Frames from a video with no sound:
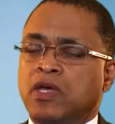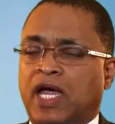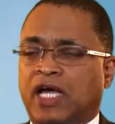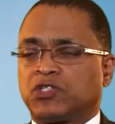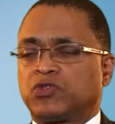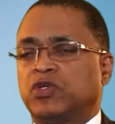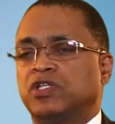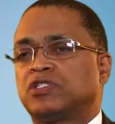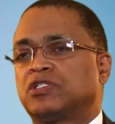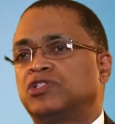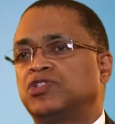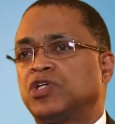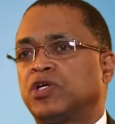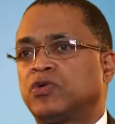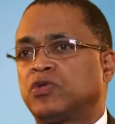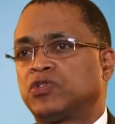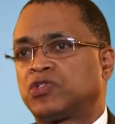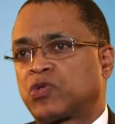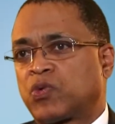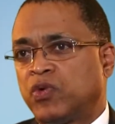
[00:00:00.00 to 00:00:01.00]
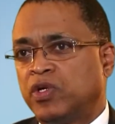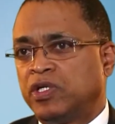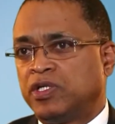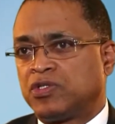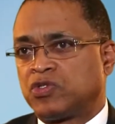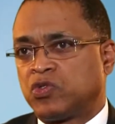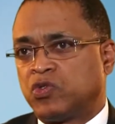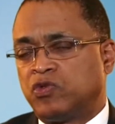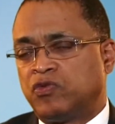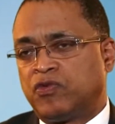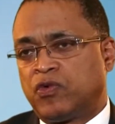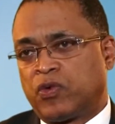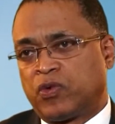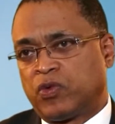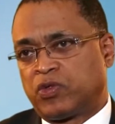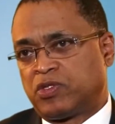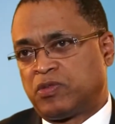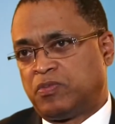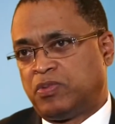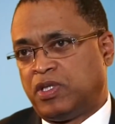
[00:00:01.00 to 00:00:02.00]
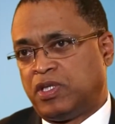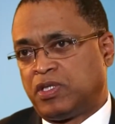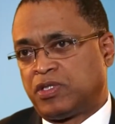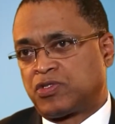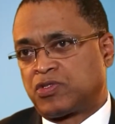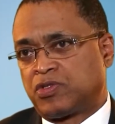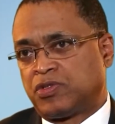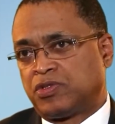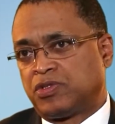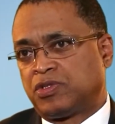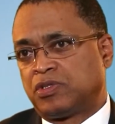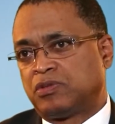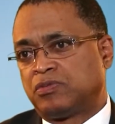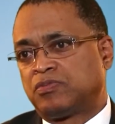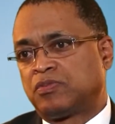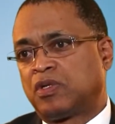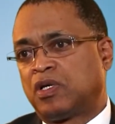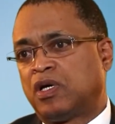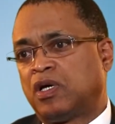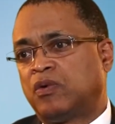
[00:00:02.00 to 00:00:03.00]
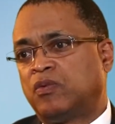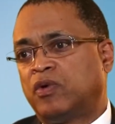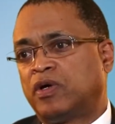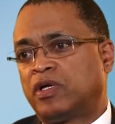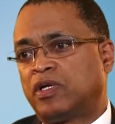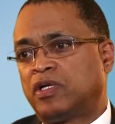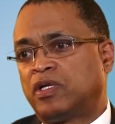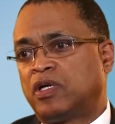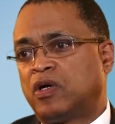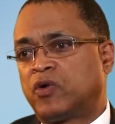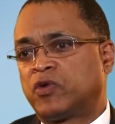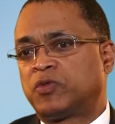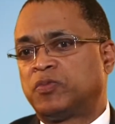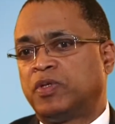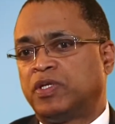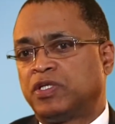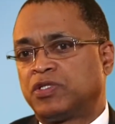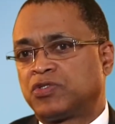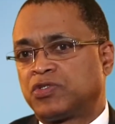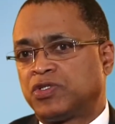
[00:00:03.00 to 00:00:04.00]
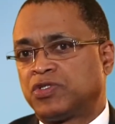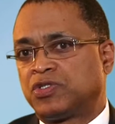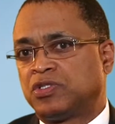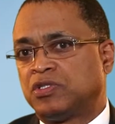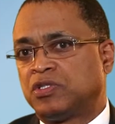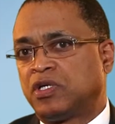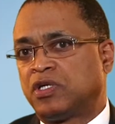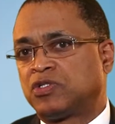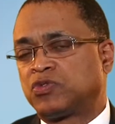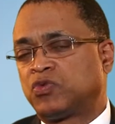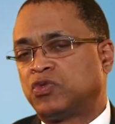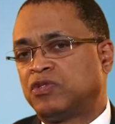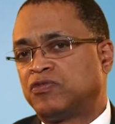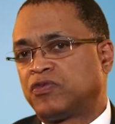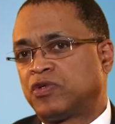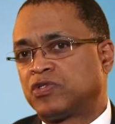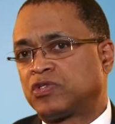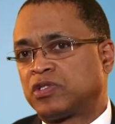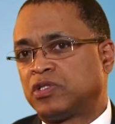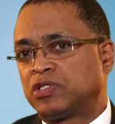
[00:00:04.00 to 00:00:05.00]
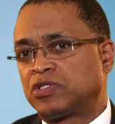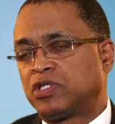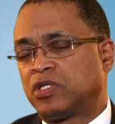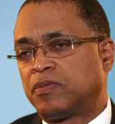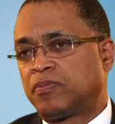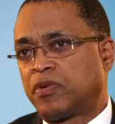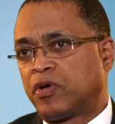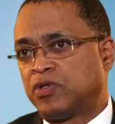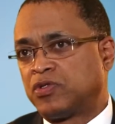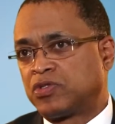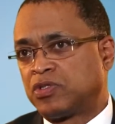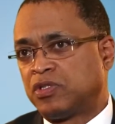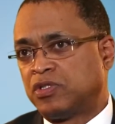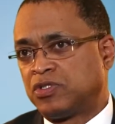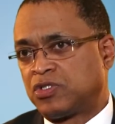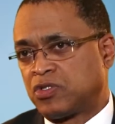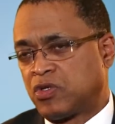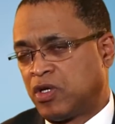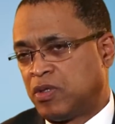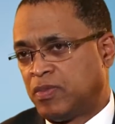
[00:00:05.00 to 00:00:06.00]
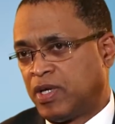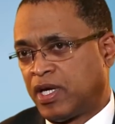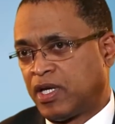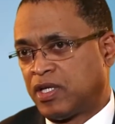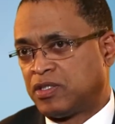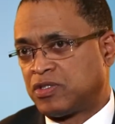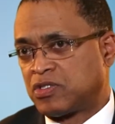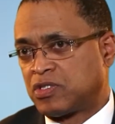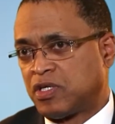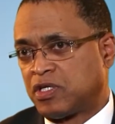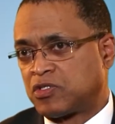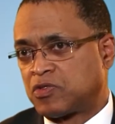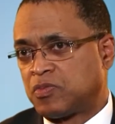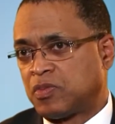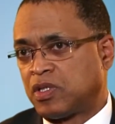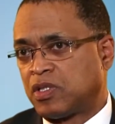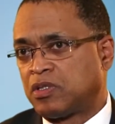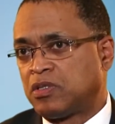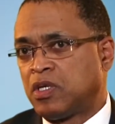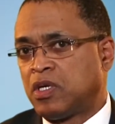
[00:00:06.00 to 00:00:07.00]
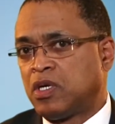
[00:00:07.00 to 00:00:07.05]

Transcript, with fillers: X-ray is a general screening tool for an orthopedic surgeon. Uh, what an orthopedic surgeon does when he first looks at a person is going to make an assessment.